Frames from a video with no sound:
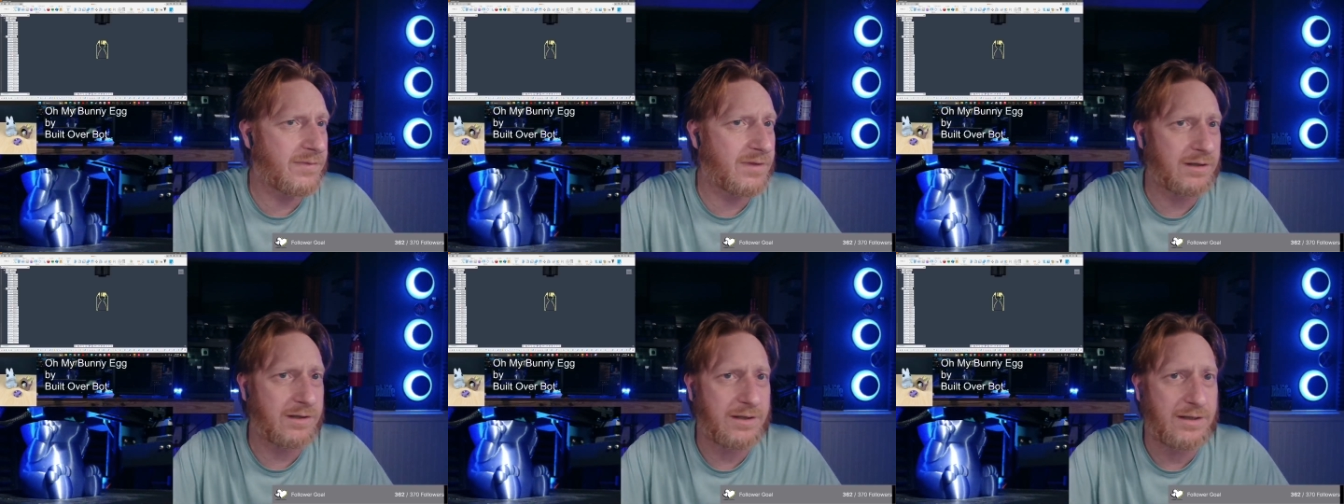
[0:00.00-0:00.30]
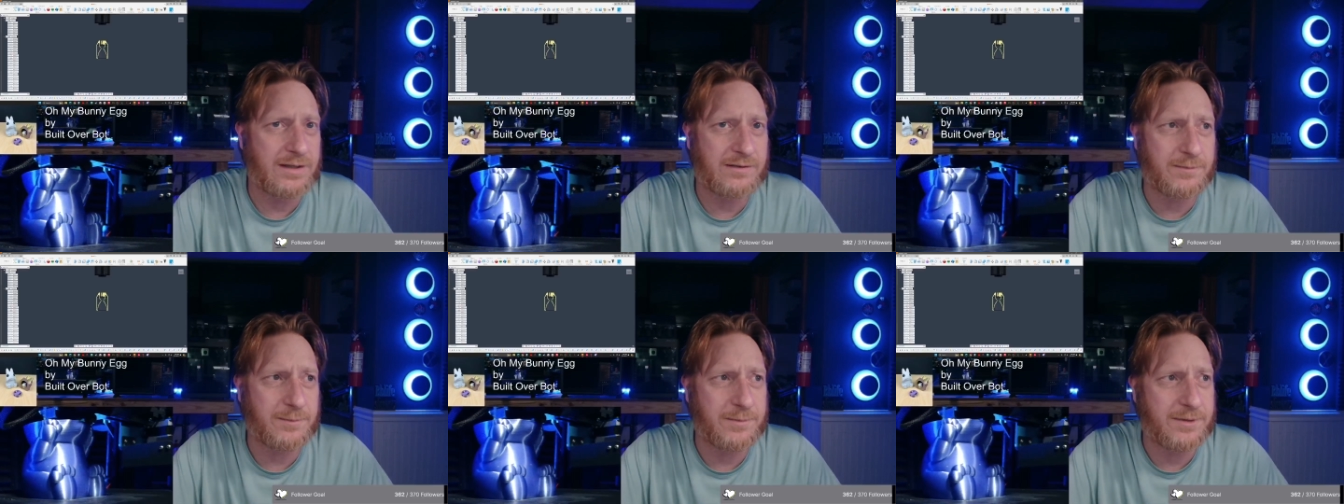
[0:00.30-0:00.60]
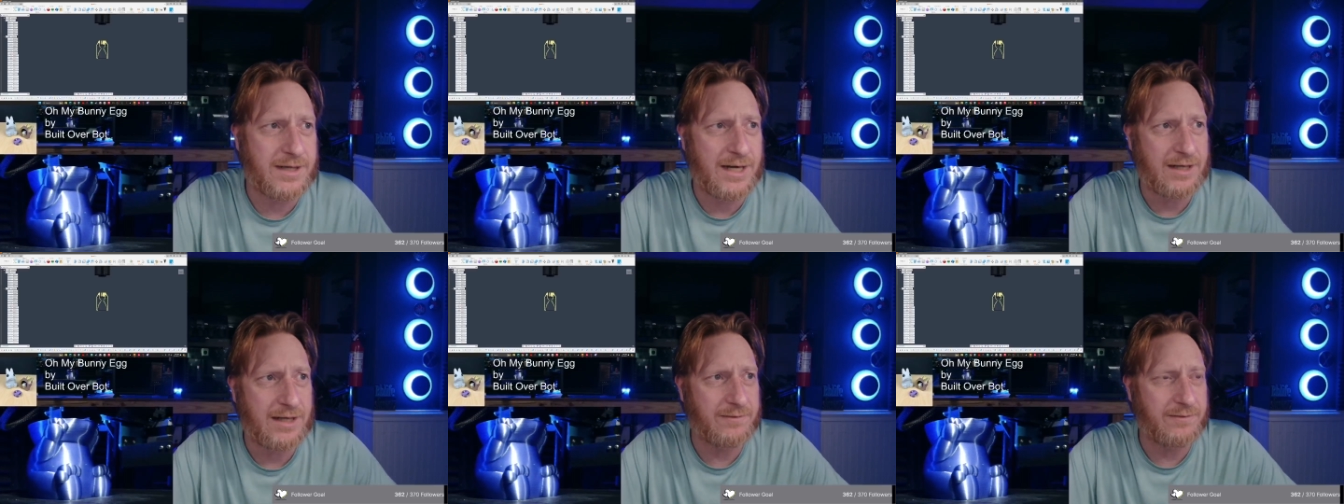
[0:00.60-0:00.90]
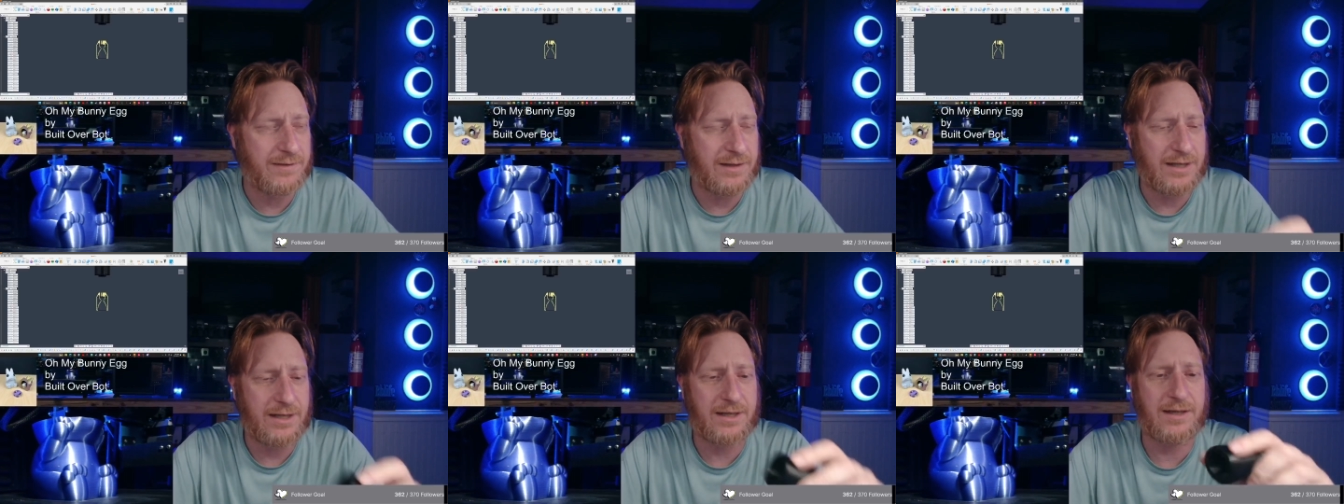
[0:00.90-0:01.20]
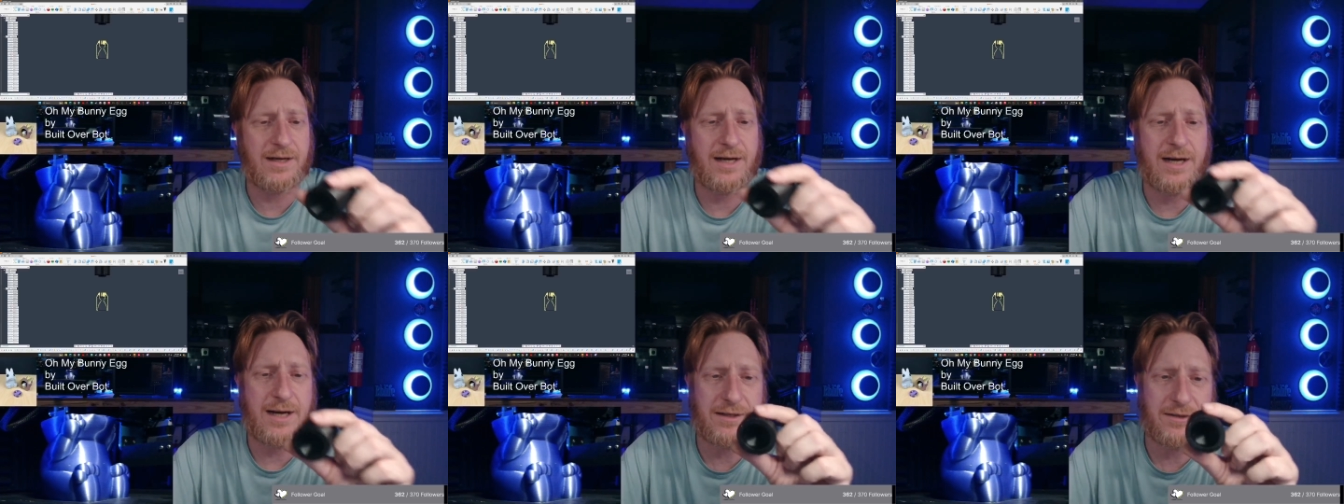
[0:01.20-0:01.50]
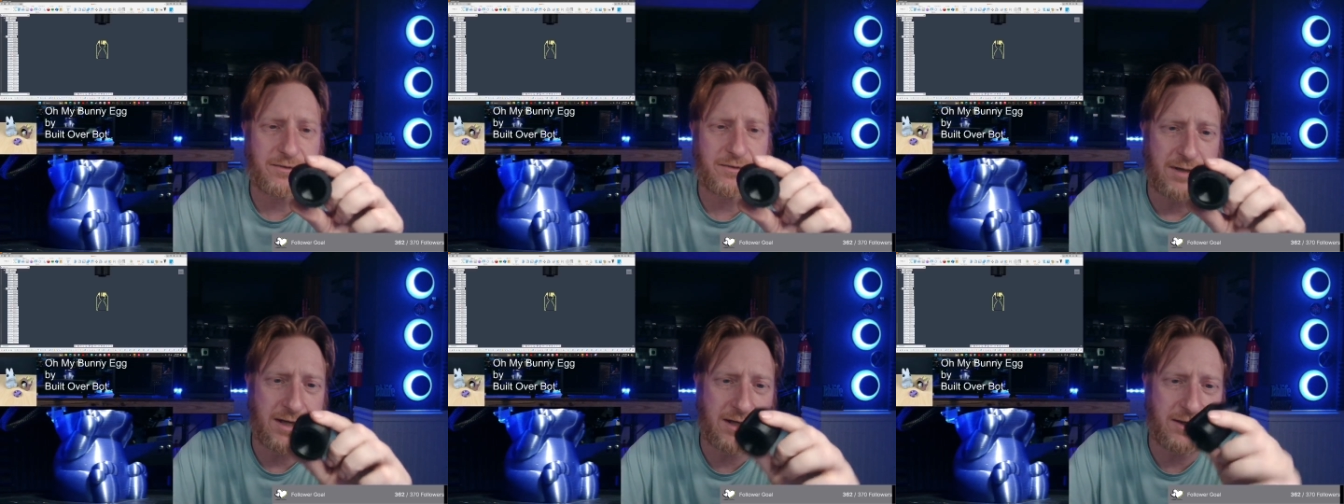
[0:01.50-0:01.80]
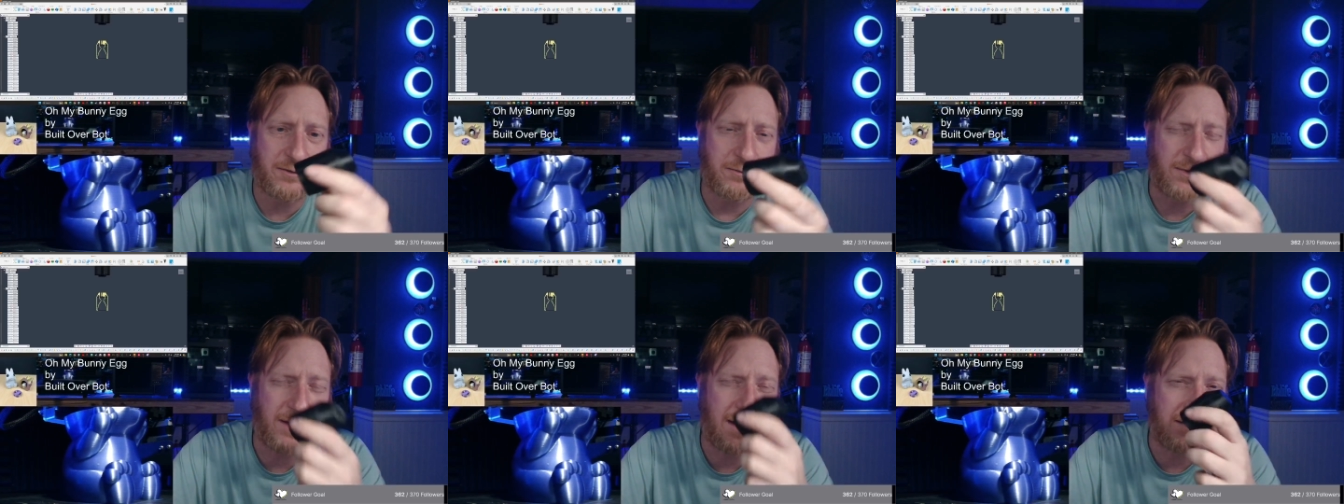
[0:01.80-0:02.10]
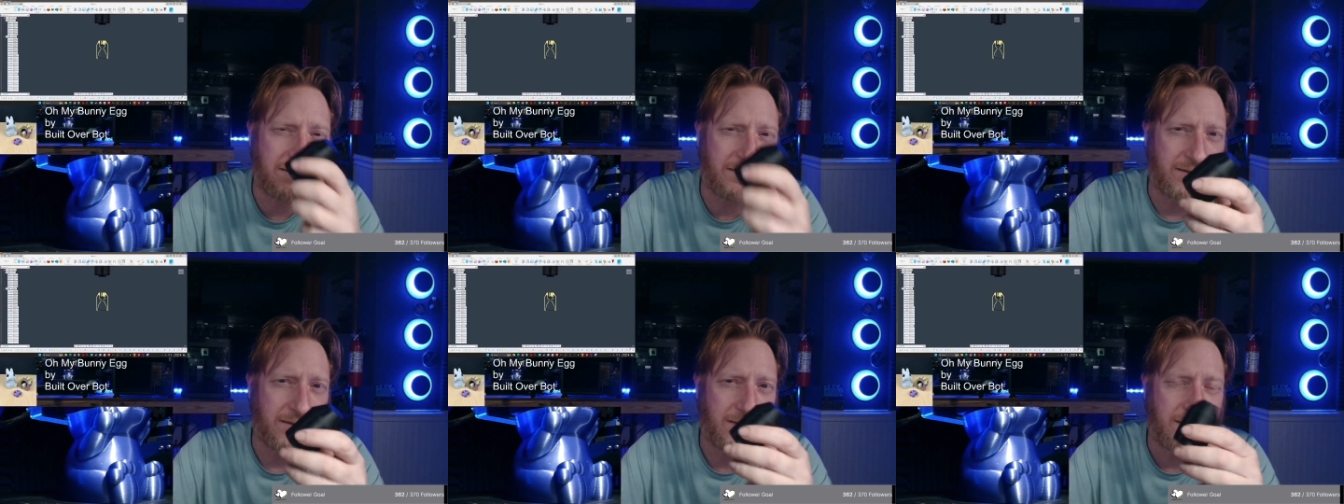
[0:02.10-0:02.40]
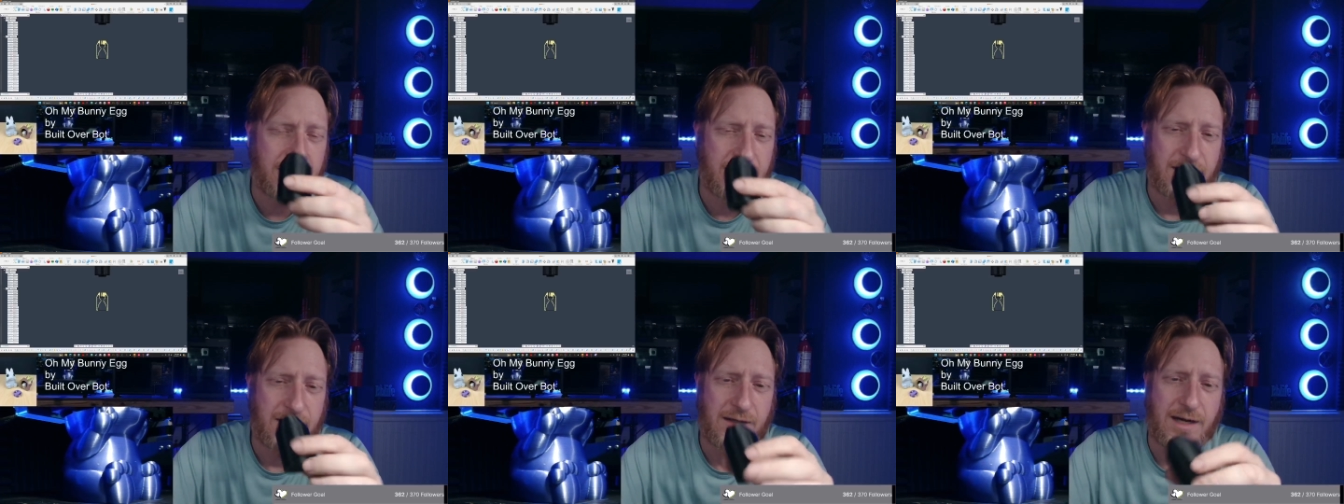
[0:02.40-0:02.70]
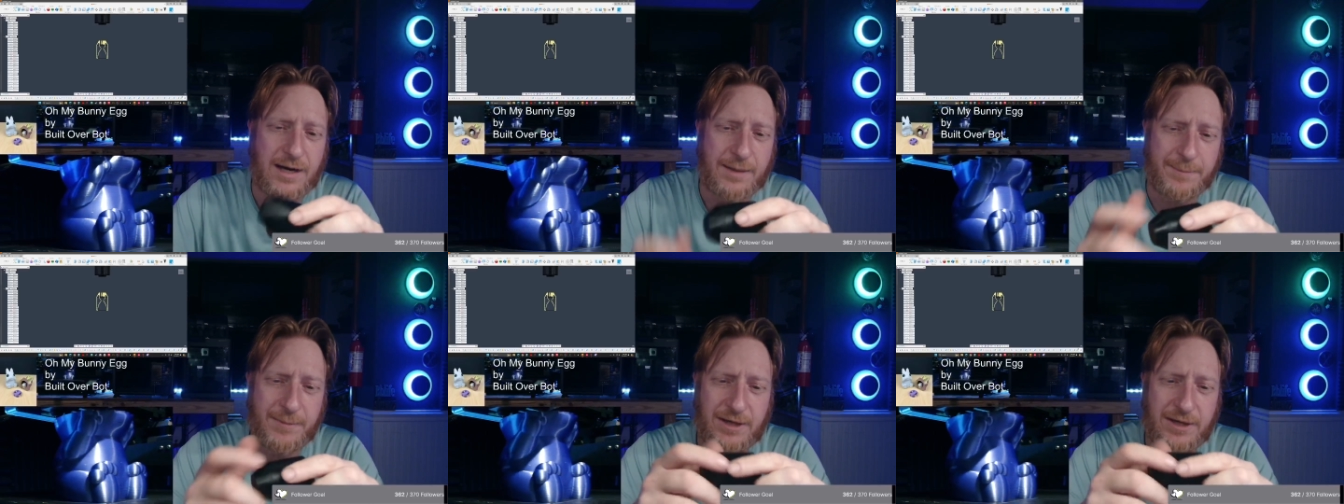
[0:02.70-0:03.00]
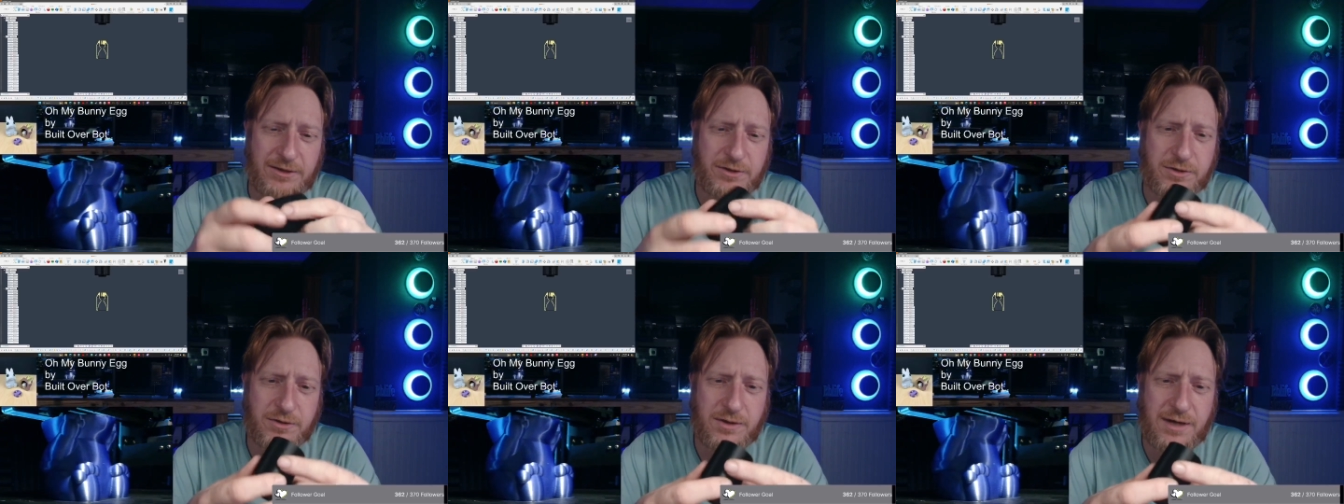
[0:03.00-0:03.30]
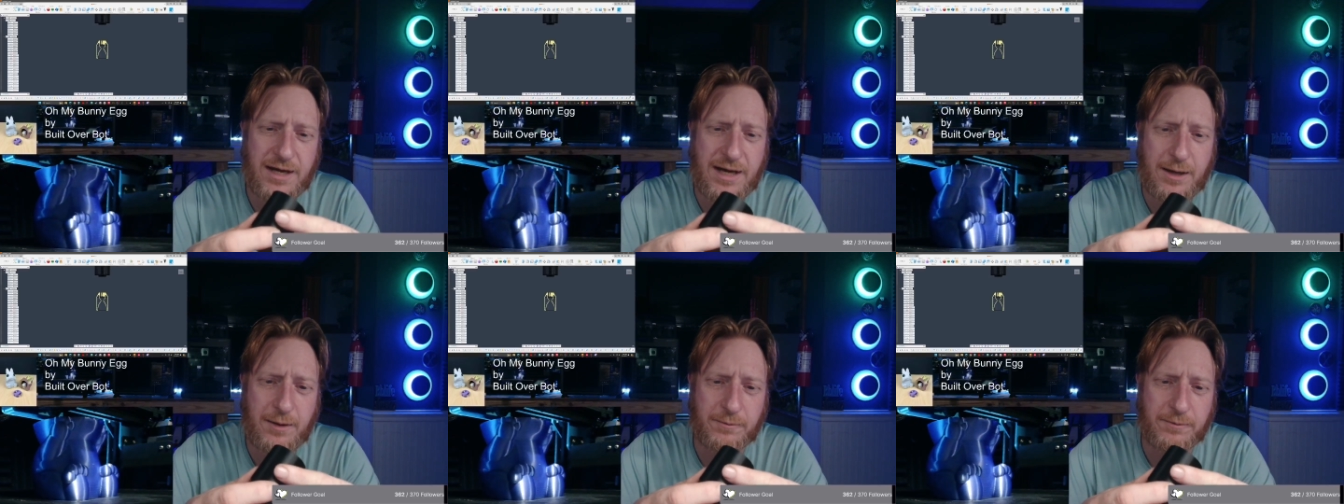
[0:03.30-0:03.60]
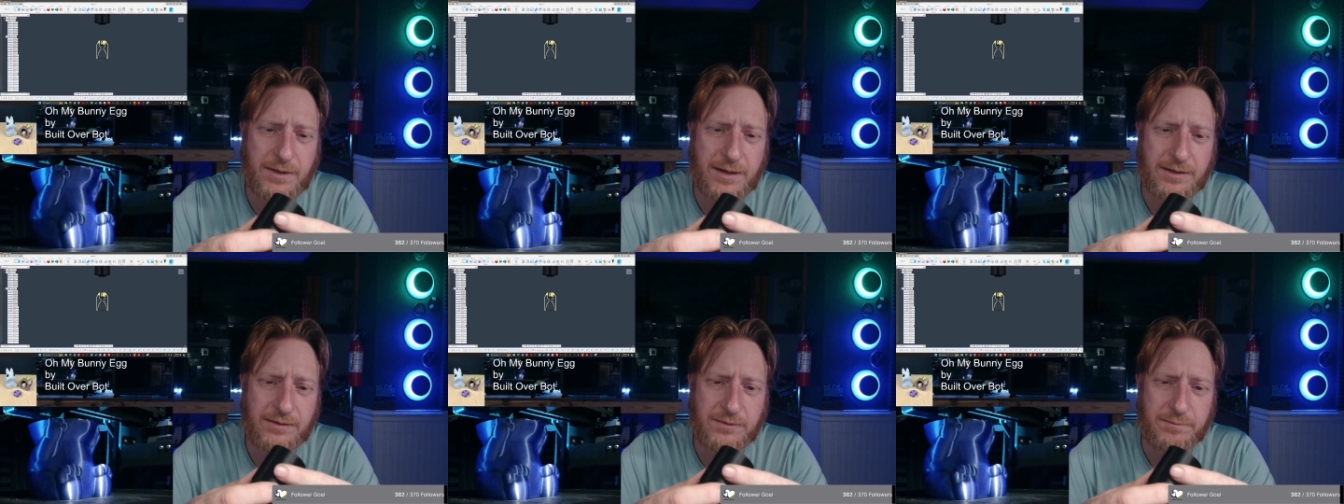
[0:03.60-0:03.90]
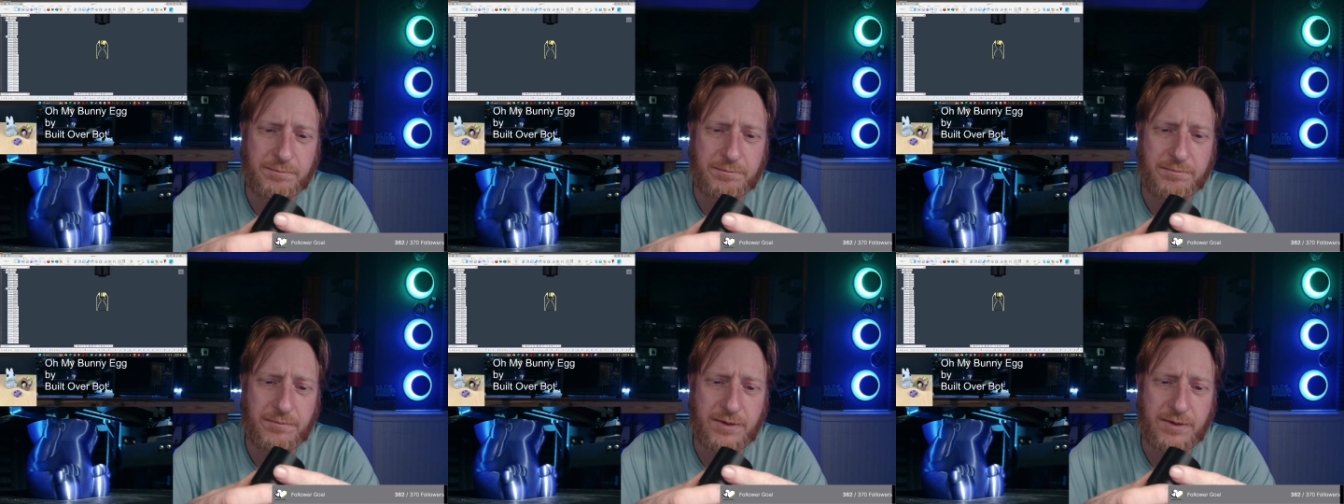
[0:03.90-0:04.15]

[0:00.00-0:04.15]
Get some kind of a high strength resin. I'm not sure how resin